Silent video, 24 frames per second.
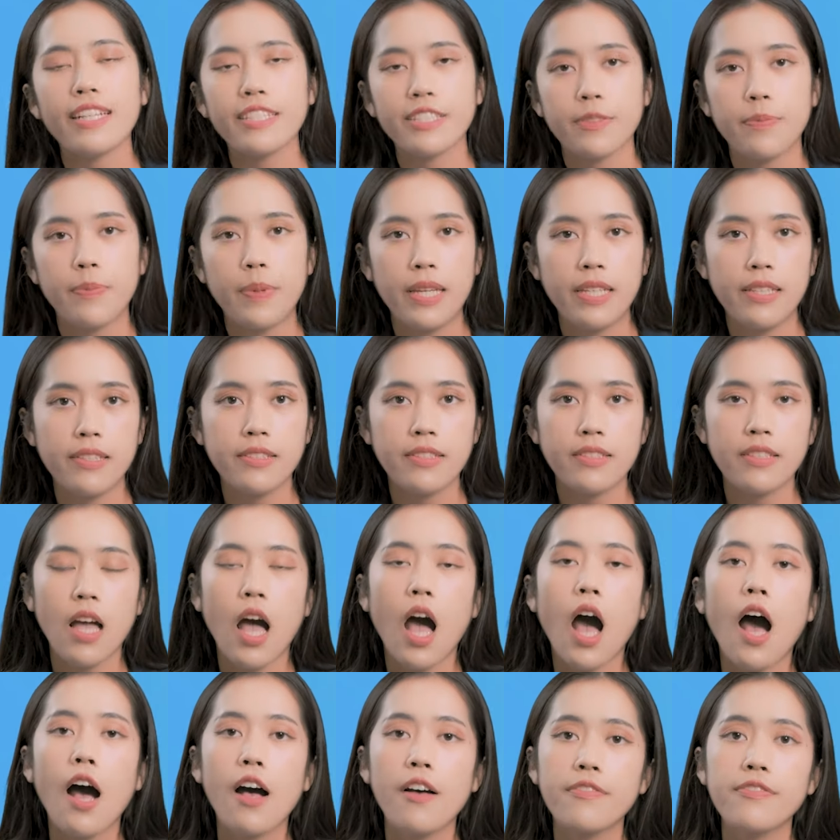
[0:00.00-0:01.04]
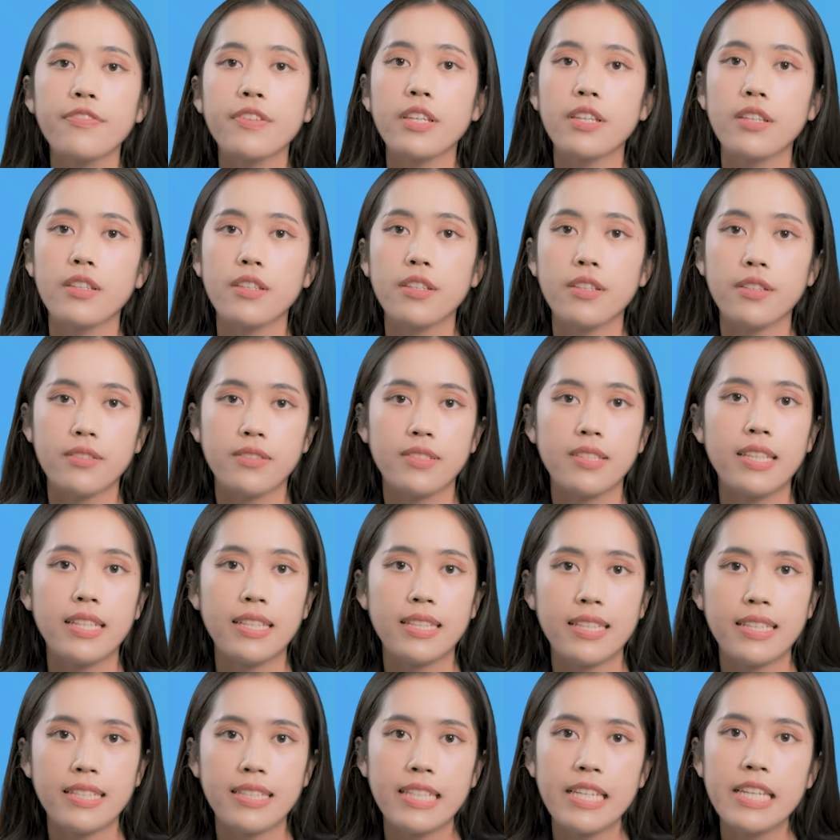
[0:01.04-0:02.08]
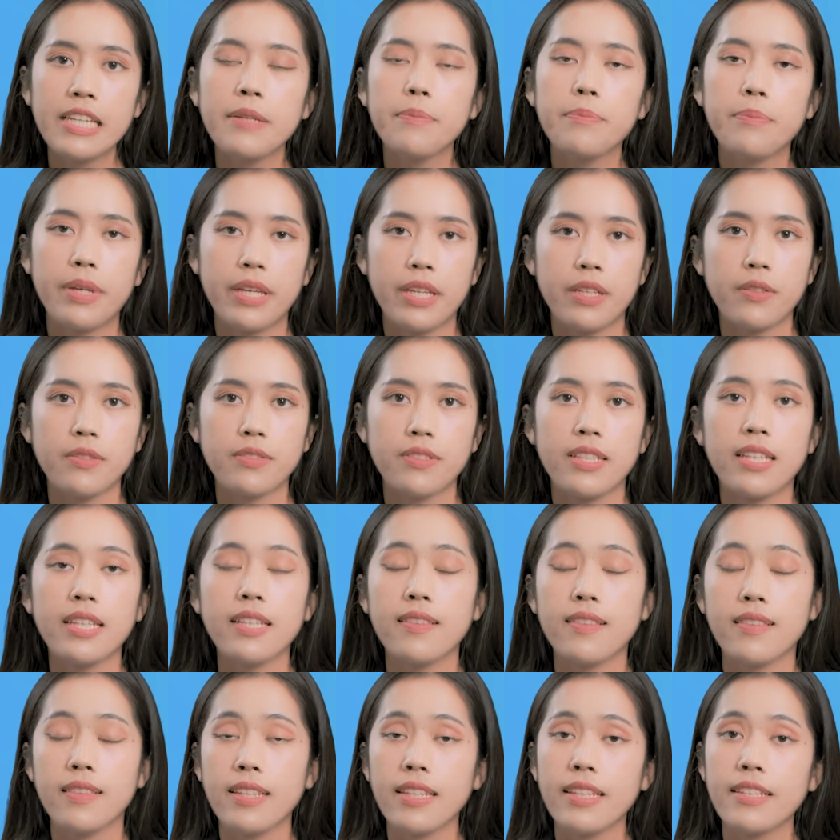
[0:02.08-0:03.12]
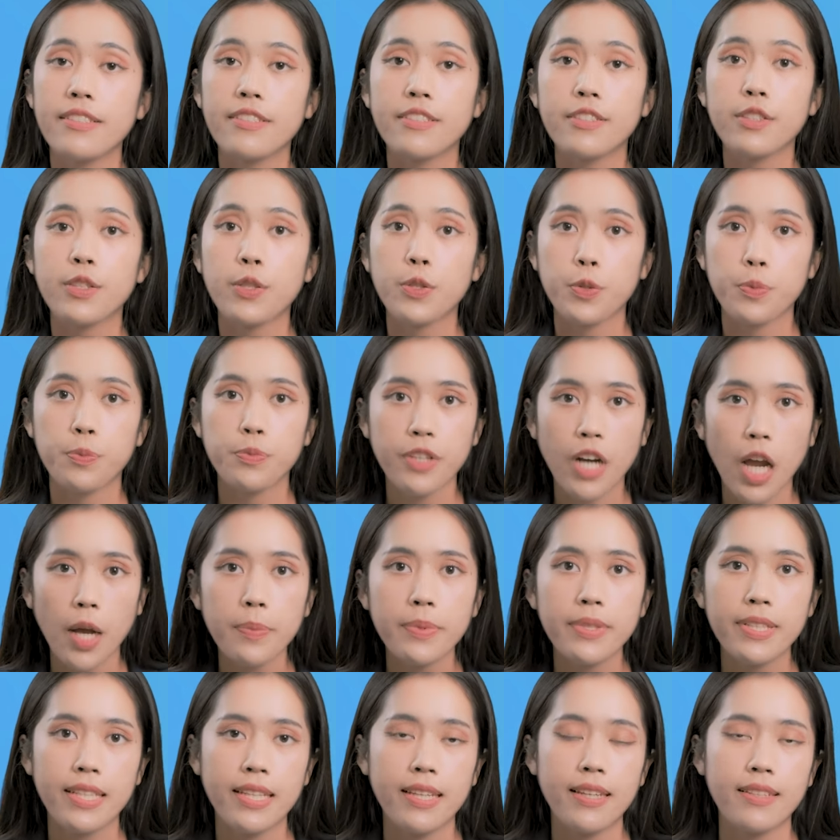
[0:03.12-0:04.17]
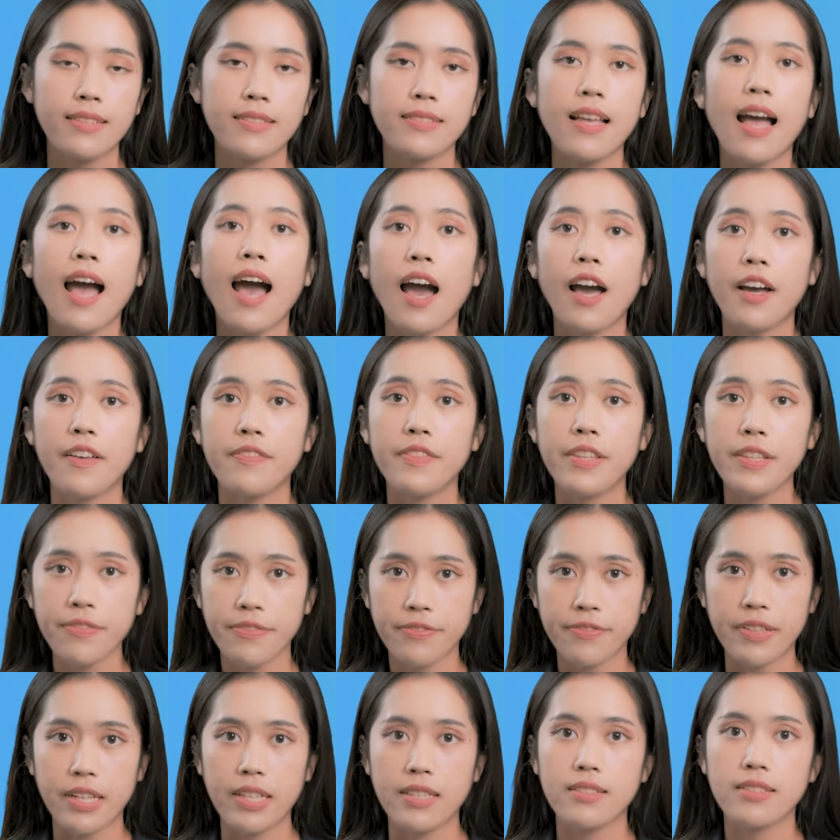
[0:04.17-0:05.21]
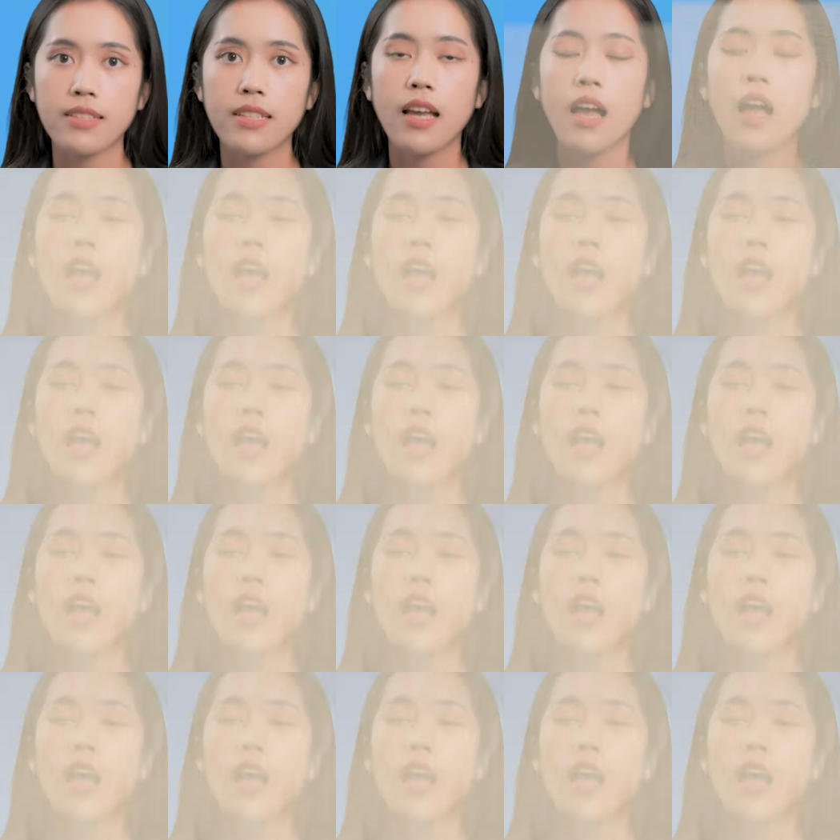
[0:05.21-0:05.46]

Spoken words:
expense of utility bills in these two properties are different.